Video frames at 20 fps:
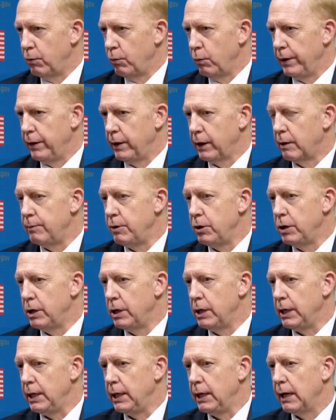with the
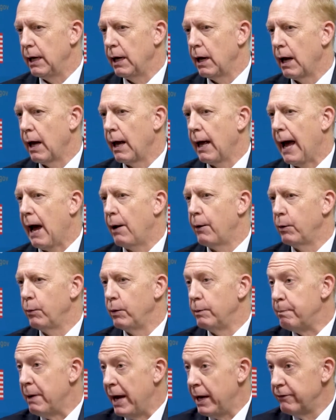community, how it
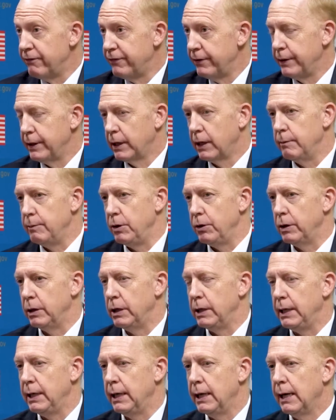would benefit the
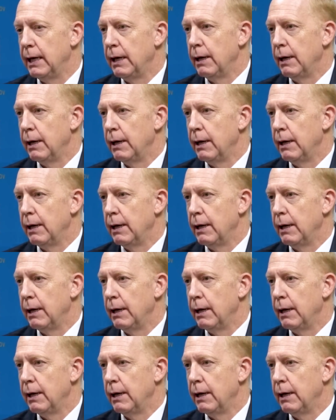community,